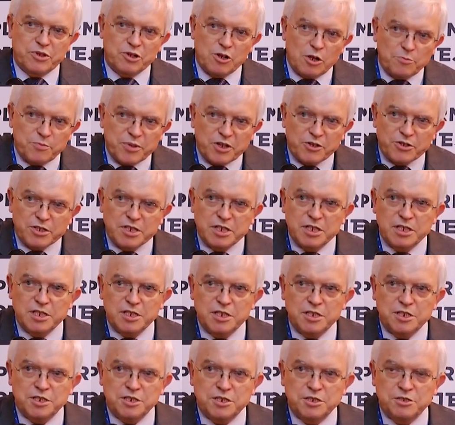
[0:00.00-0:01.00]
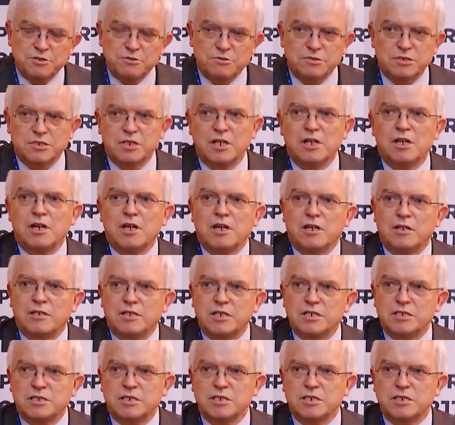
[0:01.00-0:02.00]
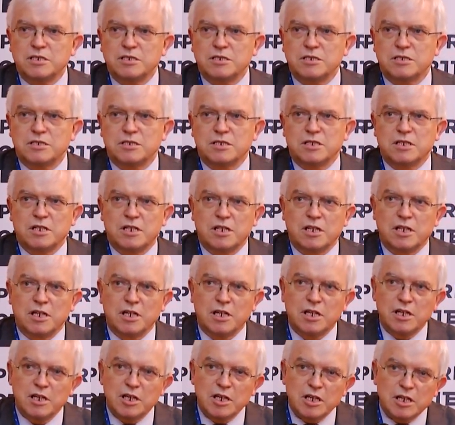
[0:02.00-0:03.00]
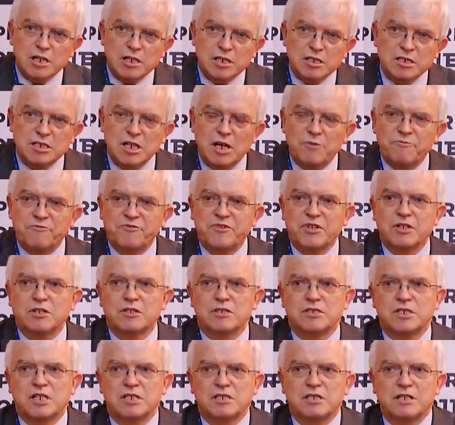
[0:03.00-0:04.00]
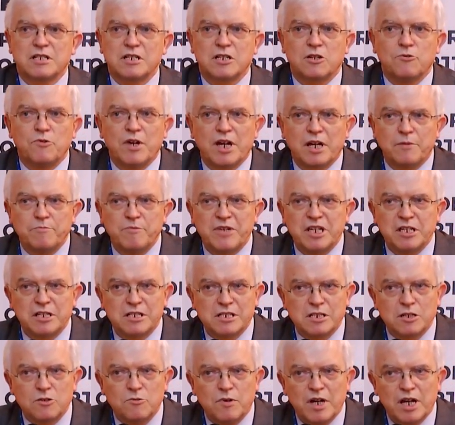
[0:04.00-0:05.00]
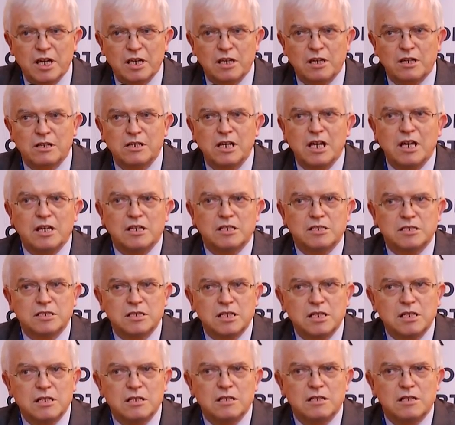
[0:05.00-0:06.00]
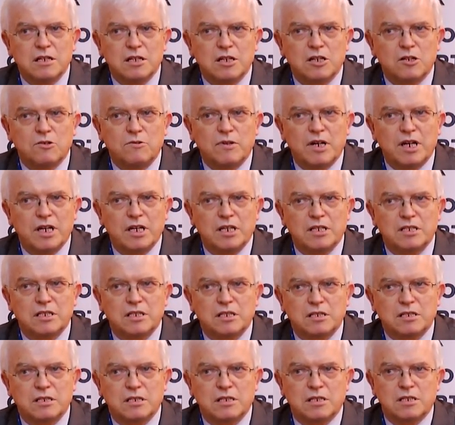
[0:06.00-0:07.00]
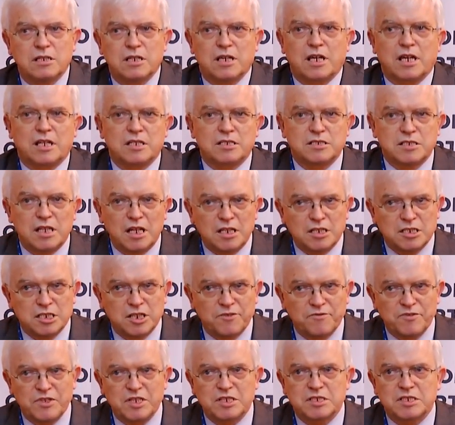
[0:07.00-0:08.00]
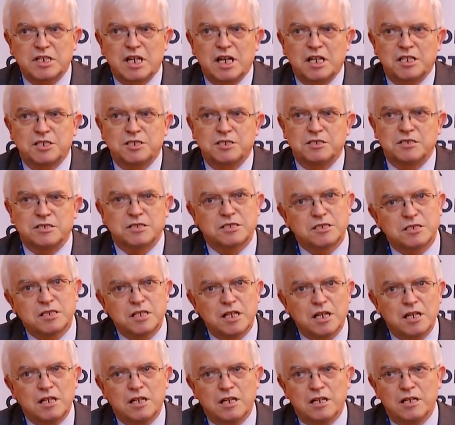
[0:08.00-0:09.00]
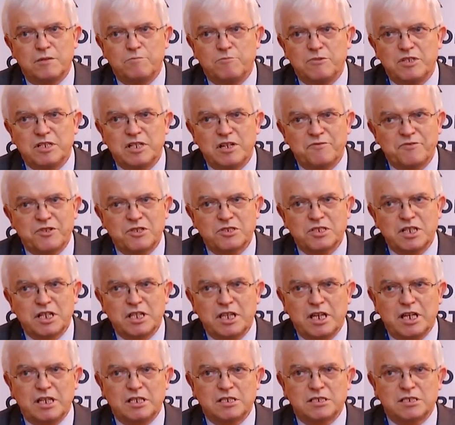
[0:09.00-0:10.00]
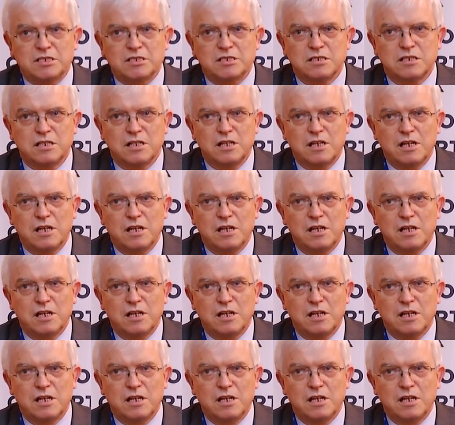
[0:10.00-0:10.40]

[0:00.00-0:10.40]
property issues, this is uh, something that require, may require still a quite uh, extensive discussion. Still, uh, nevertheless,